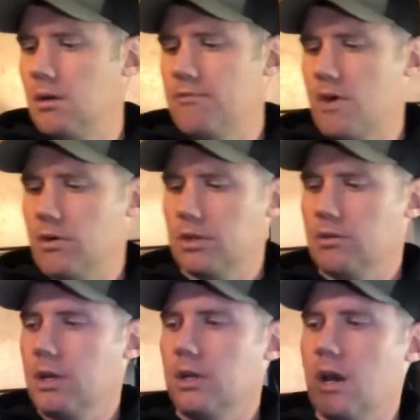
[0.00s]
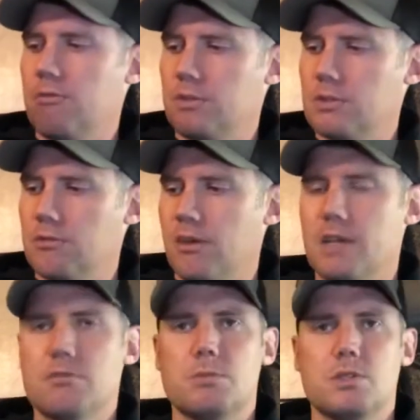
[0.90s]
following Greg Godfrey's
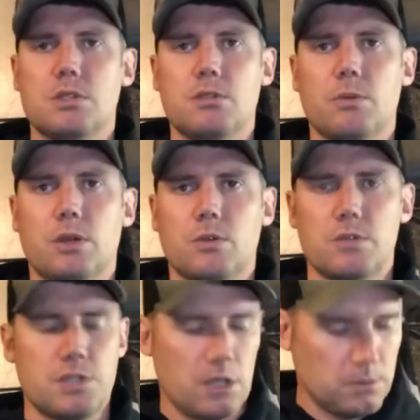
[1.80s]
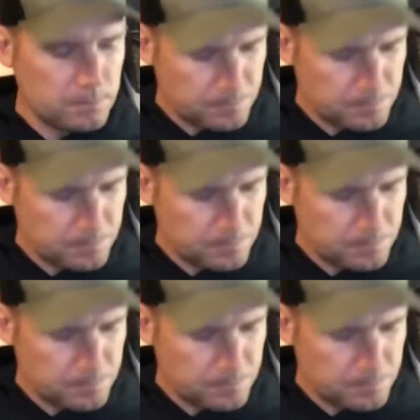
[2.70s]
advice from his G2 Outdoors channel.